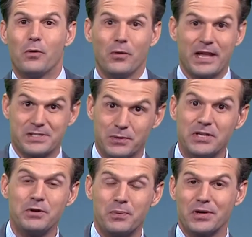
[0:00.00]
Well, that's when
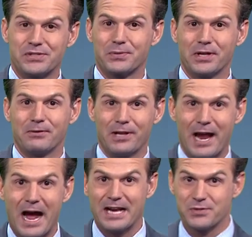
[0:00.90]
the dew point's really,
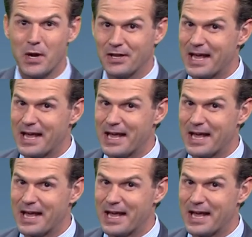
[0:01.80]
really high as well.